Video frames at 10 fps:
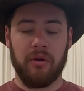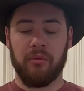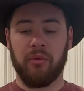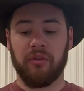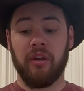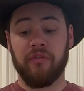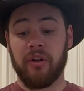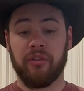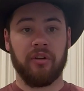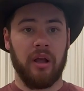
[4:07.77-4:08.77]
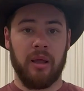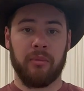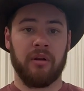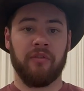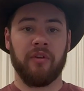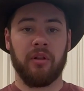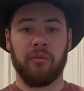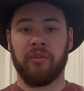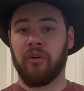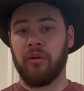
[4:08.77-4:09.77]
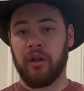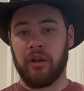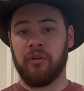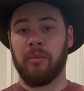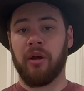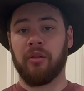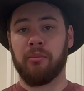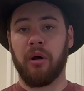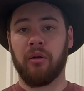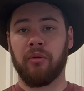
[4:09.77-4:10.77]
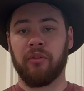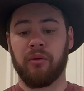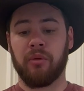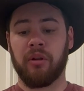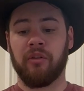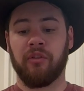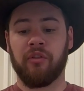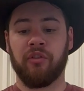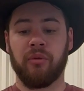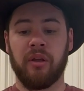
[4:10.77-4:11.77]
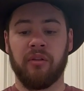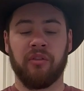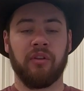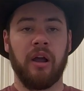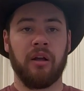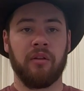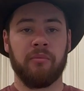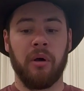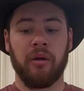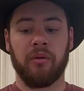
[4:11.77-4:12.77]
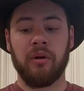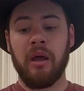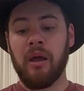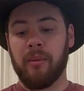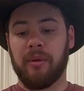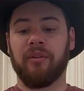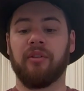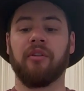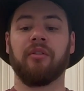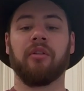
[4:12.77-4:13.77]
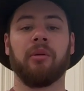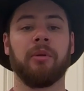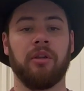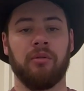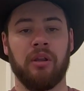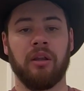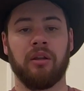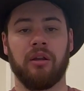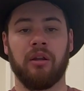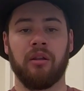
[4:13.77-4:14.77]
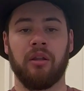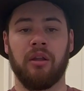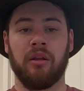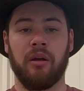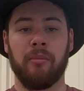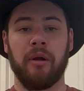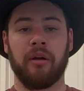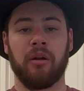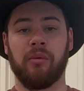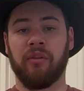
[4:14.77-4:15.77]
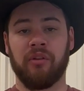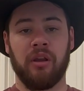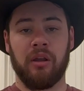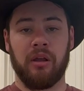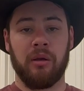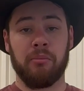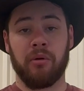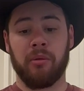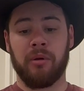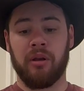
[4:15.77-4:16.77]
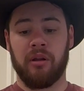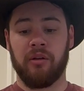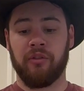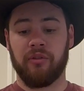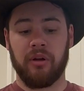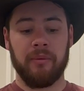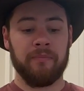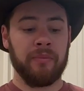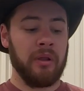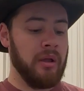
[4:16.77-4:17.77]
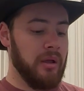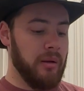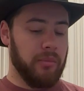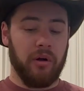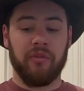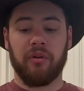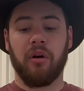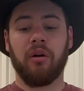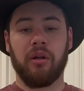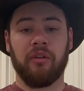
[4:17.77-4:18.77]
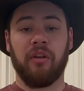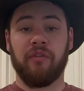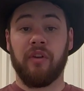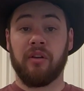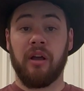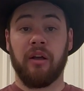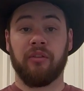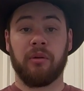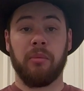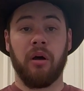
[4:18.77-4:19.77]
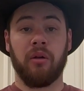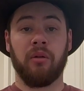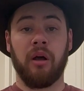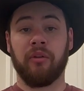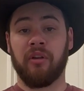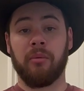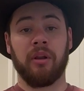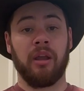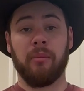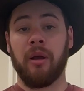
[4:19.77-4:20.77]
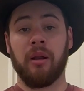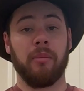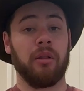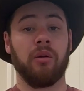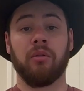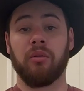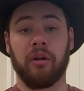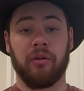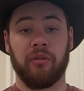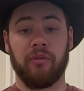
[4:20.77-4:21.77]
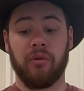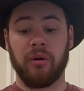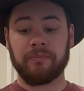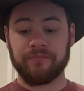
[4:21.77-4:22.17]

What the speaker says: Once I finish it, I am gonna fill it with salt like I do my other bottles and really just enjoy the style of bottle because it is a little bit unique in the American whiskey and bourbon industry. But overall, it's a fantastic bottle. I was able to get mine at my local liquor store.